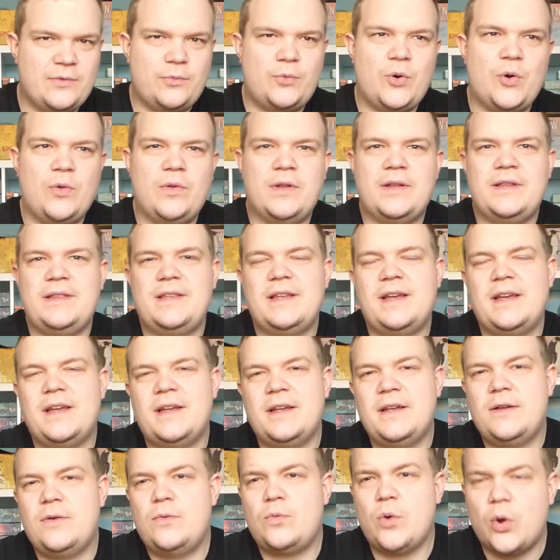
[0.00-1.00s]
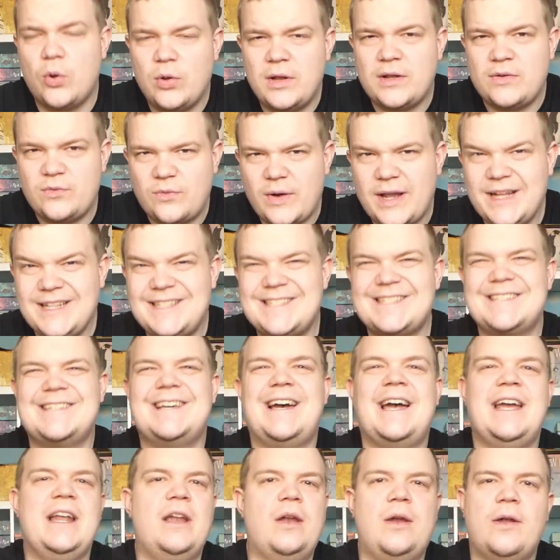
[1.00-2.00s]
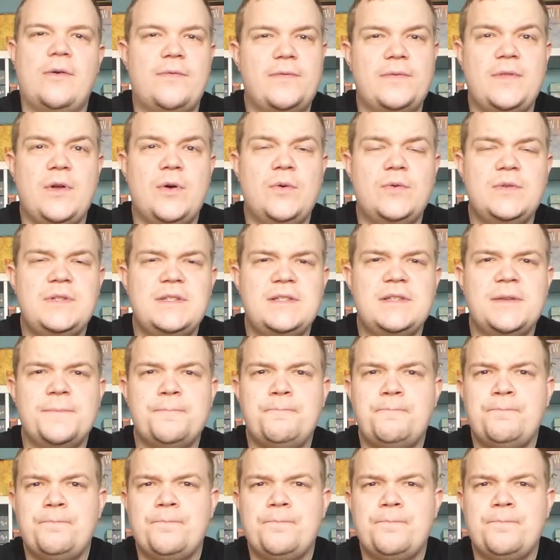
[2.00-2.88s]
roll and write. I love those.